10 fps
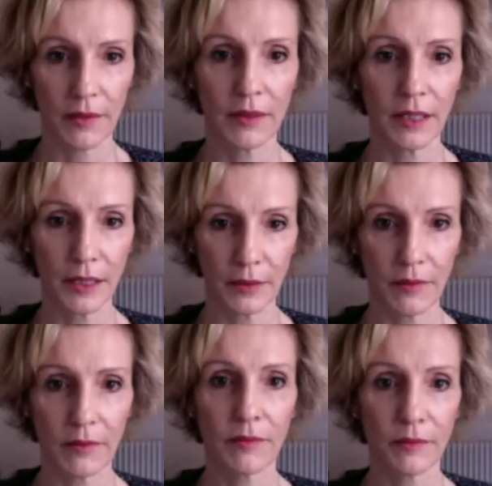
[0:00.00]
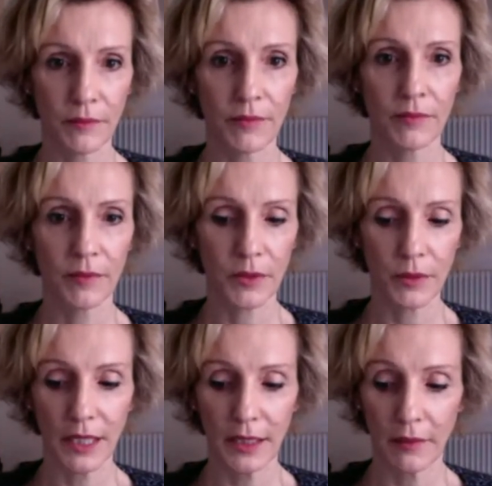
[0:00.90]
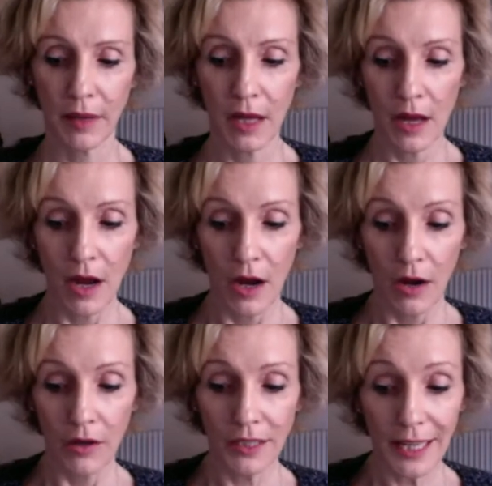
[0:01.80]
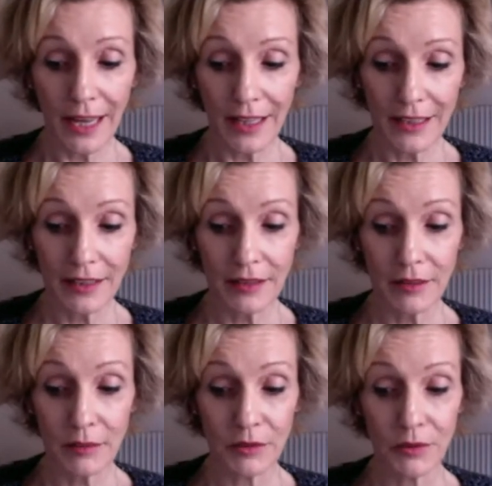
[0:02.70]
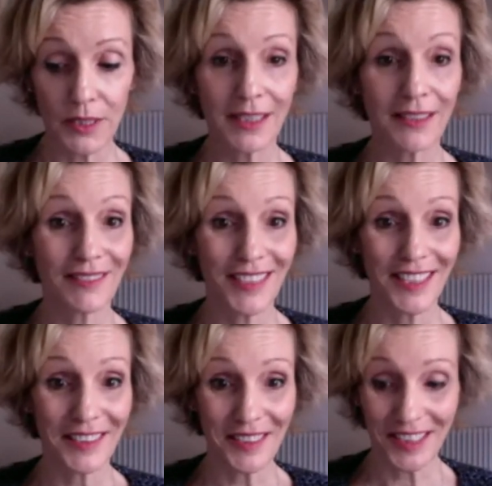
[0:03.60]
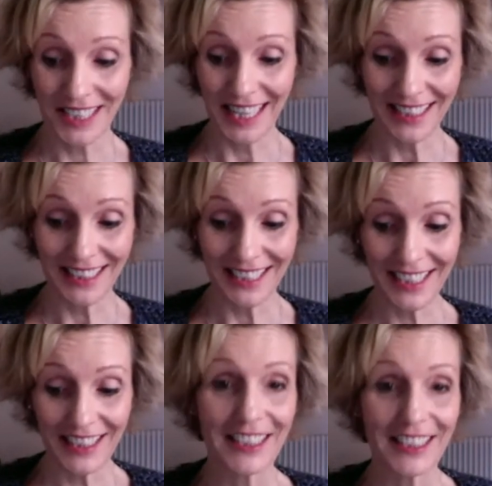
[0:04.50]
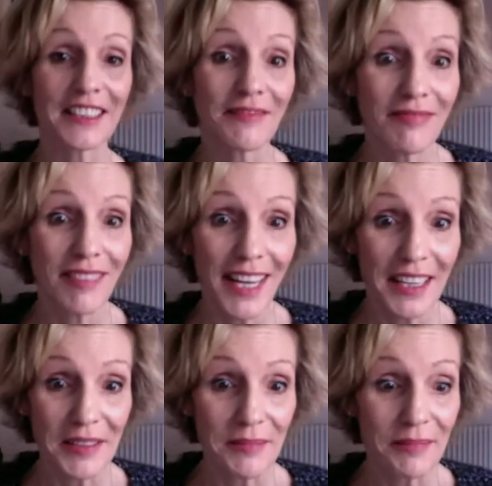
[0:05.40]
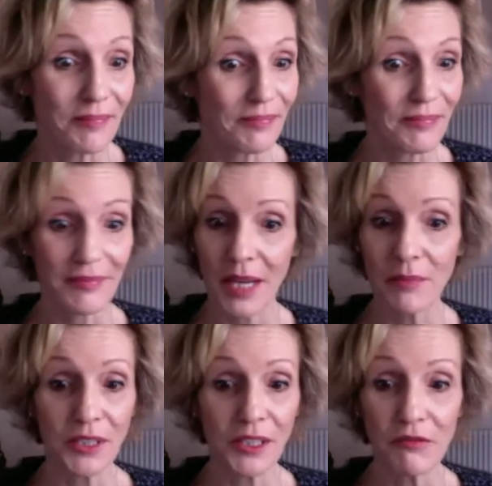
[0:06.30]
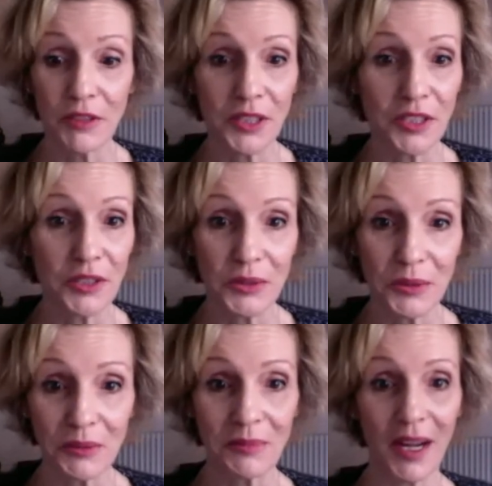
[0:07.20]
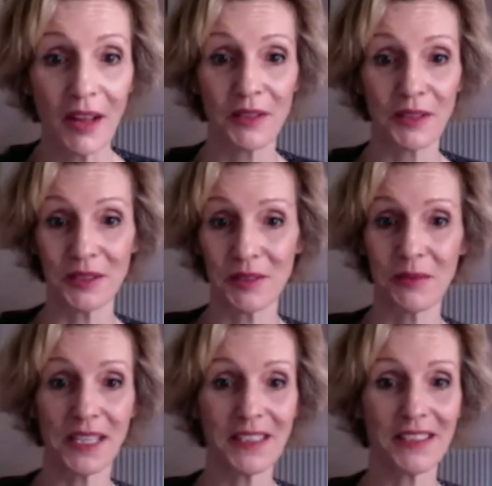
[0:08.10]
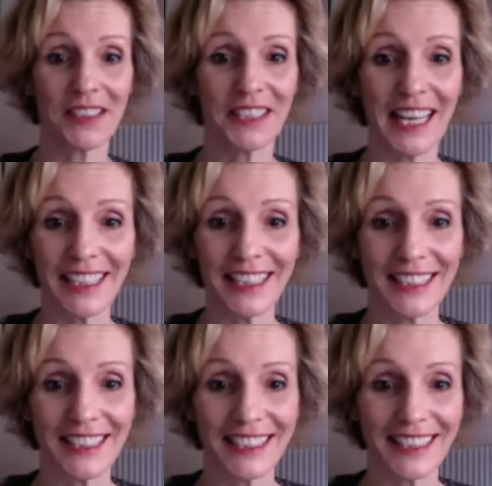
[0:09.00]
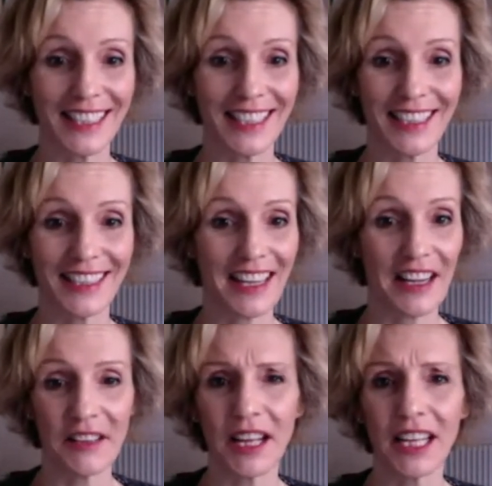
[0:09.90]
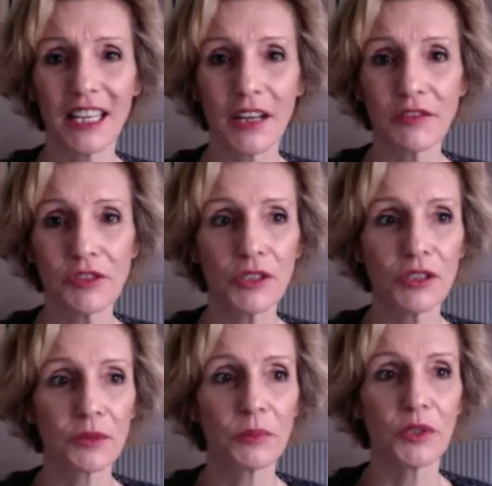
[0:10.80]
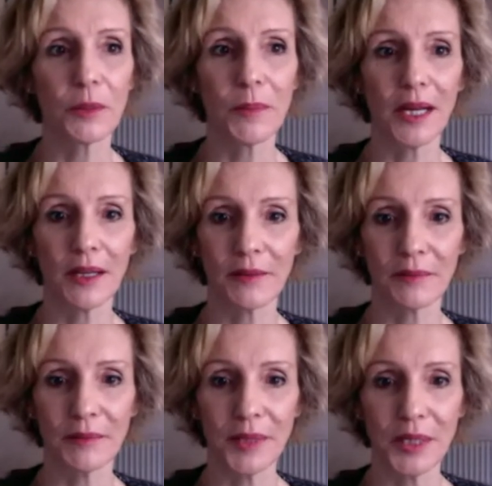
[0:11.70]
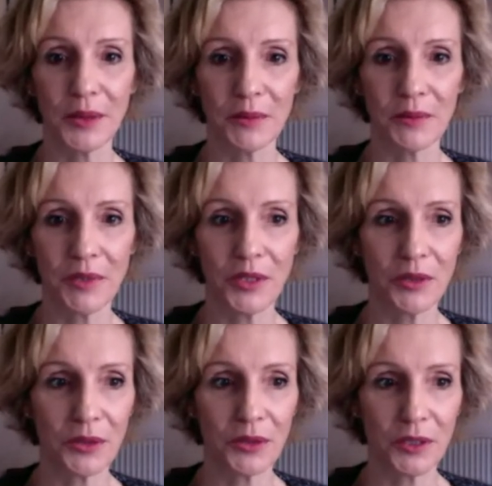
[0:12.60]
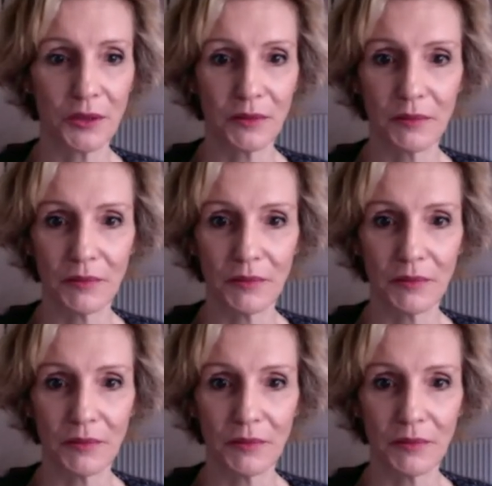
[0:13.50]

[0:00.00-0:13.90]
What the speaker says: okay, great. Okay, Alan, it was great, connecting, and I'm looking forward to other ways to connect, and I'd love to learn more about, your